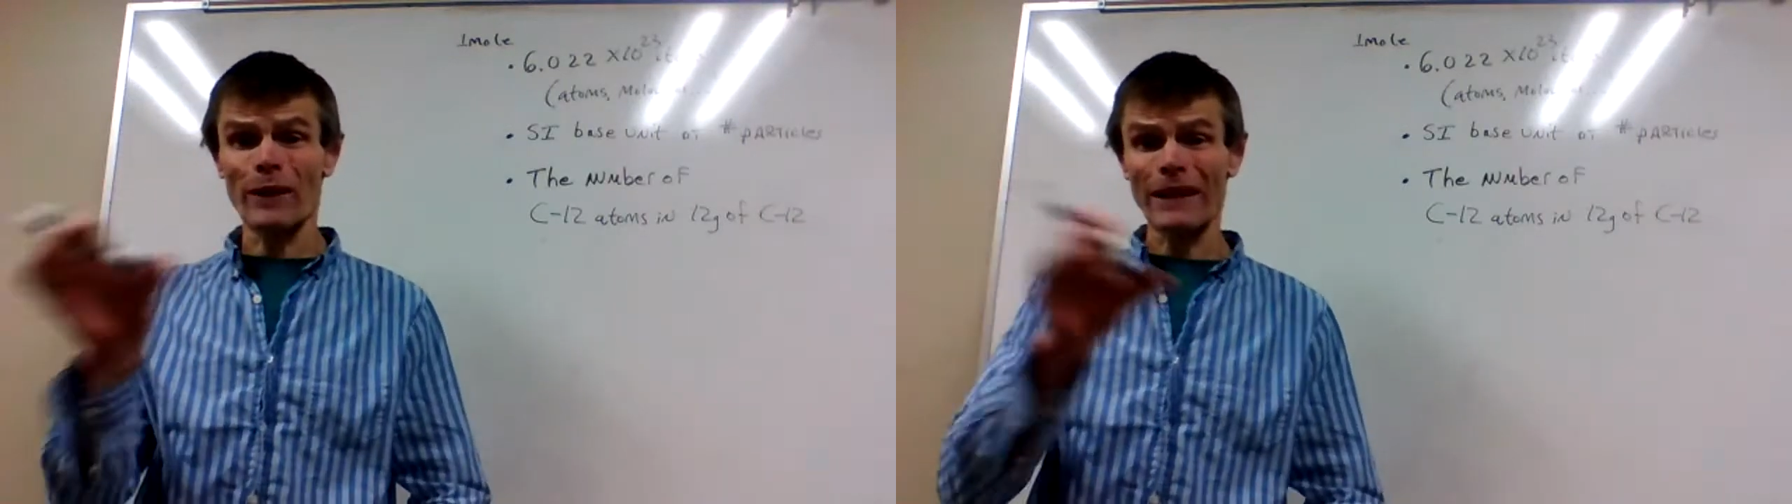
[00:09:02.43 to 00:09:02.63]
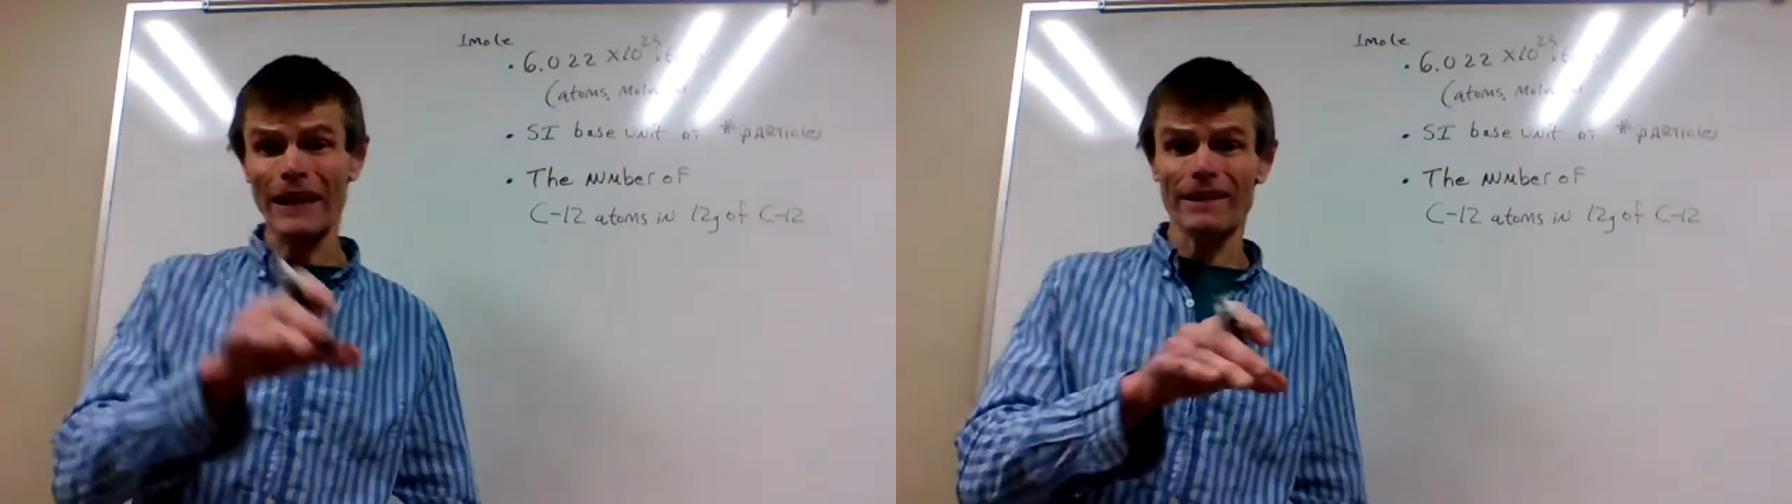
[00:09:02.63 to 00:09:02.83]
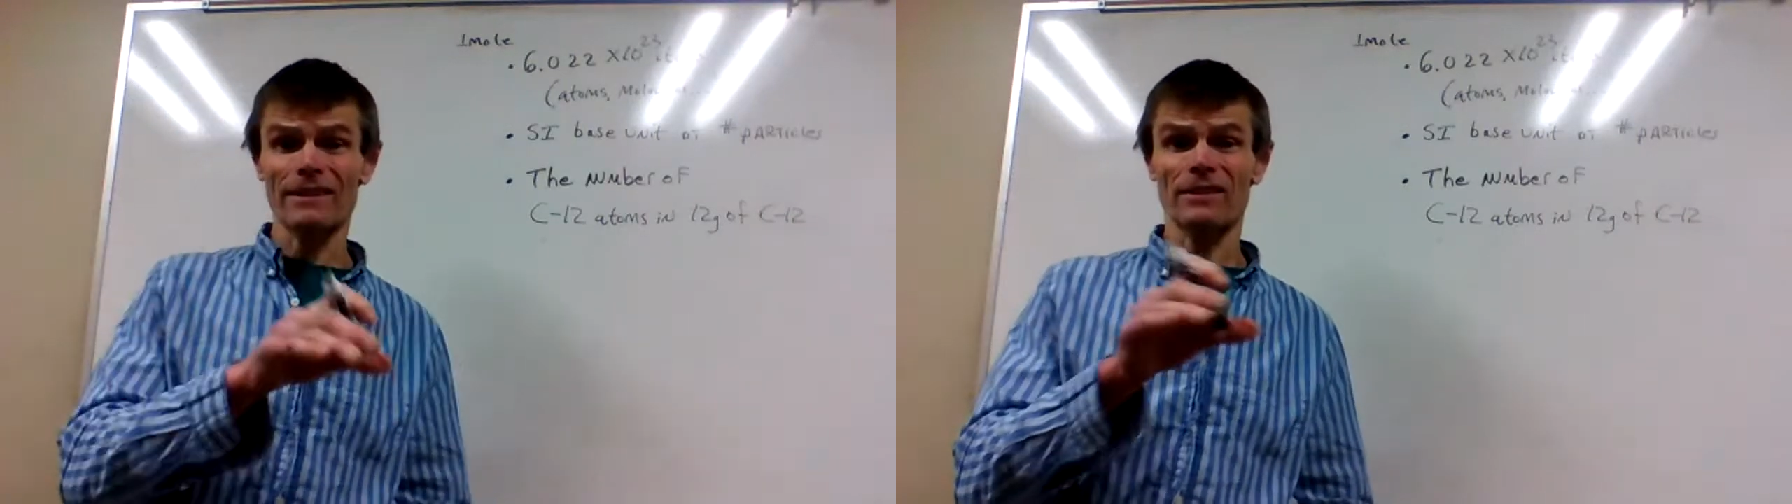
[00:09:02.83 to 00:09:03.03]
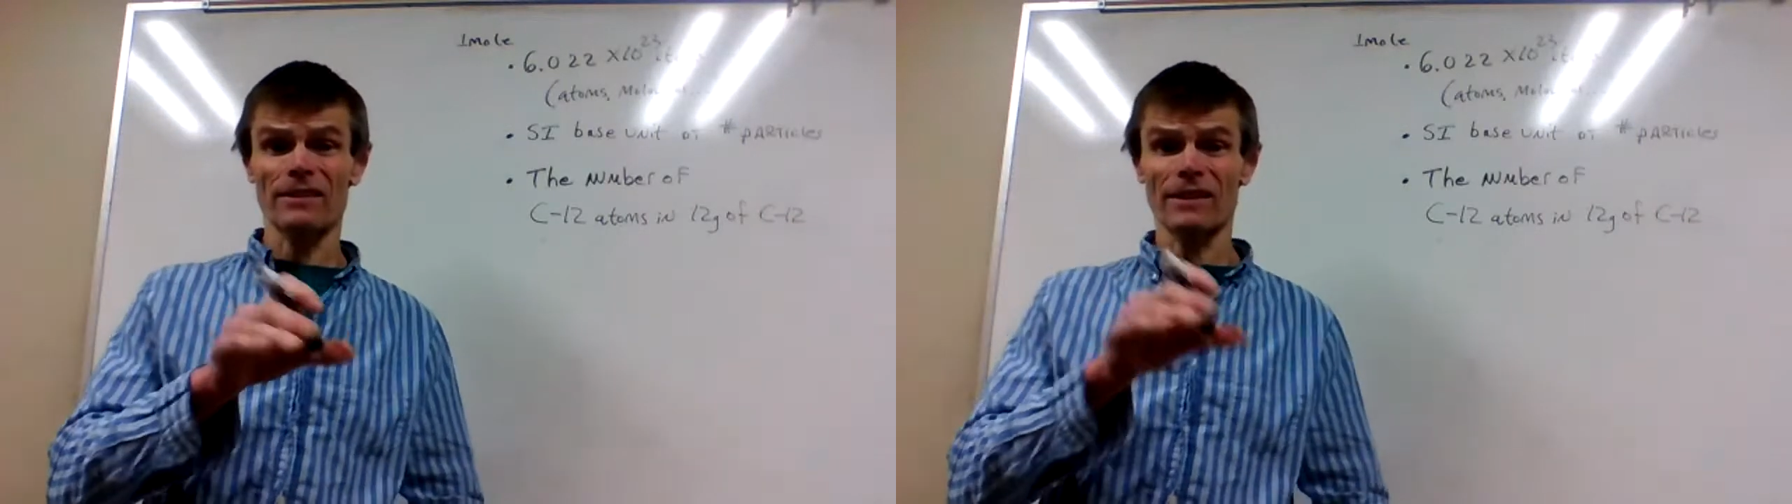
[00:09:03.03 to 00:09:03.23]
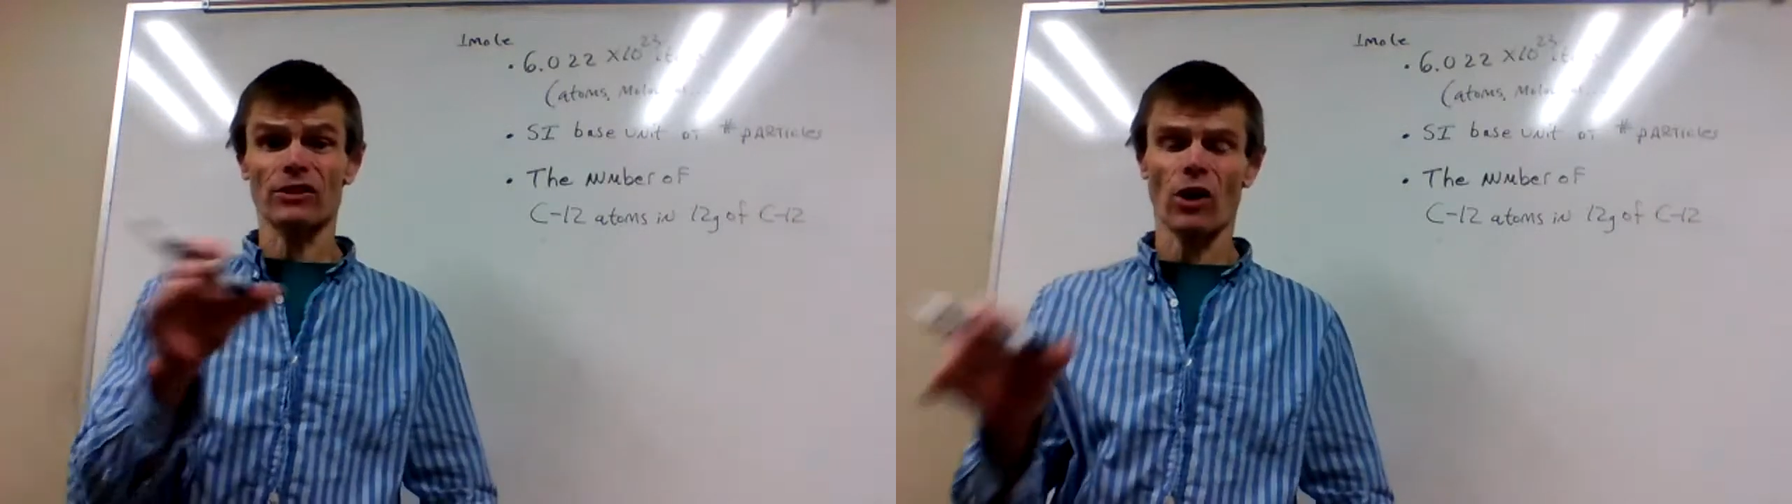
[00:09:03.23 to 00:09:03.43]
related to
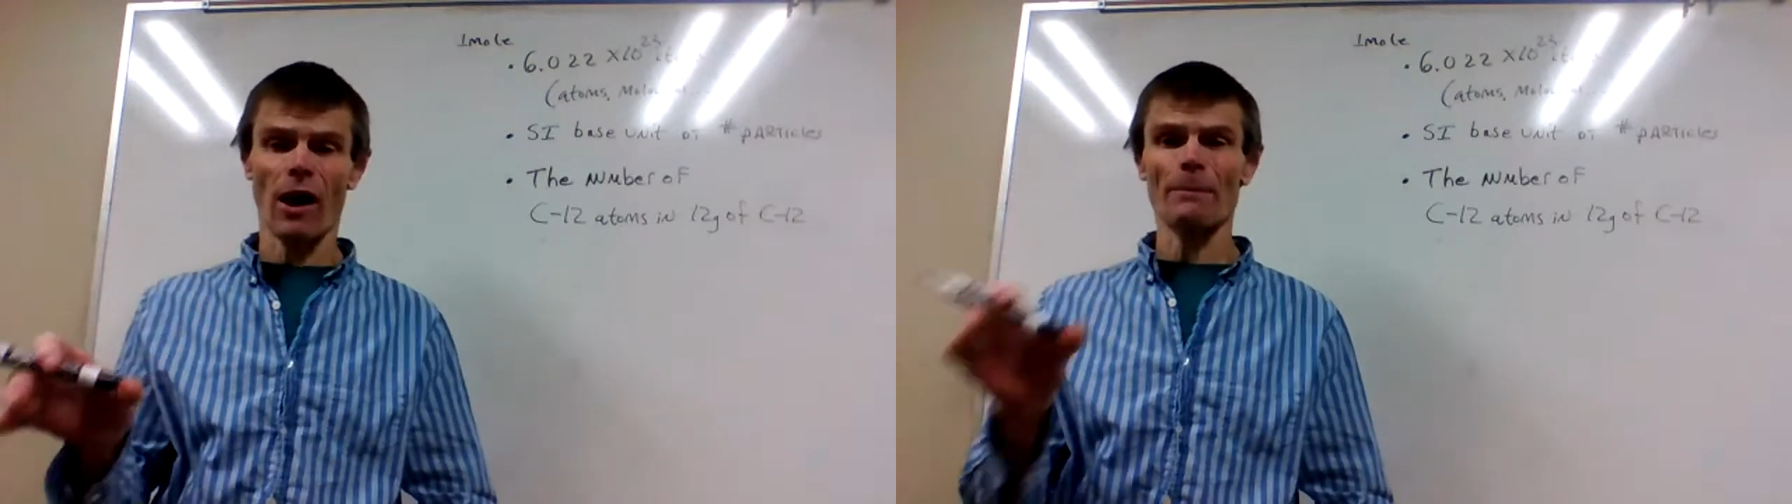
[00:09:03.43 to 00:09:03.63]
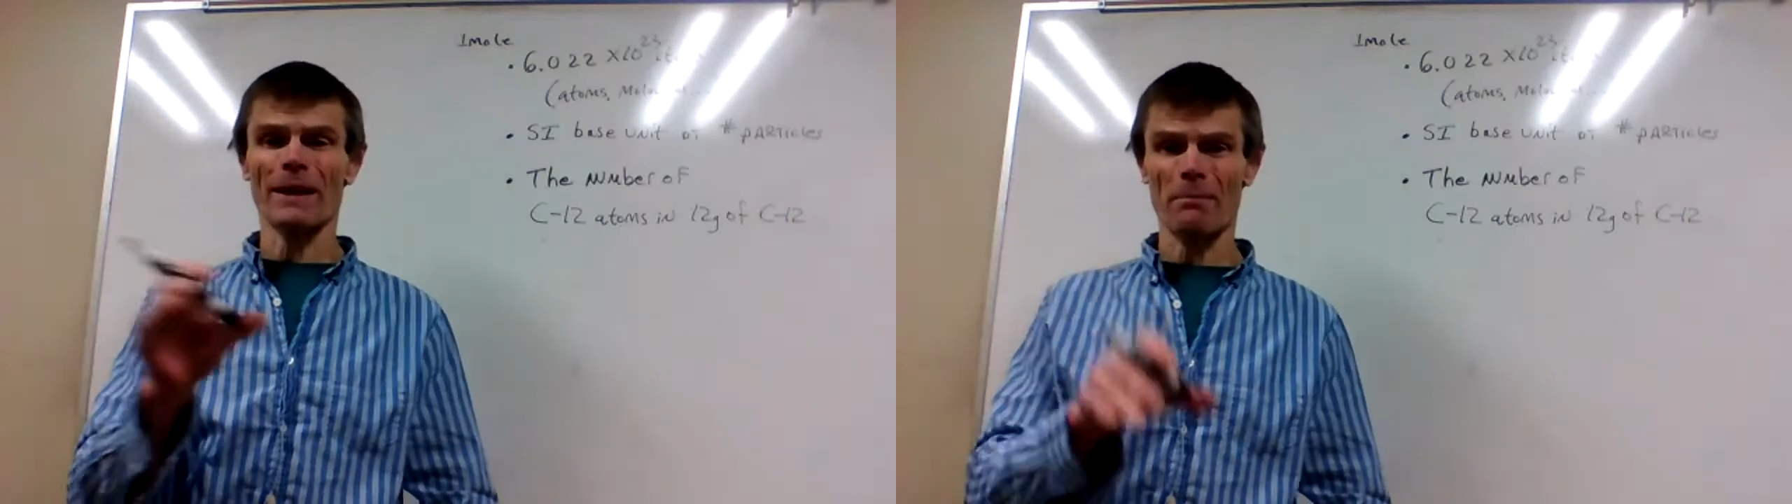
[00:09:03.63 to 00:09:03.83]
the atomic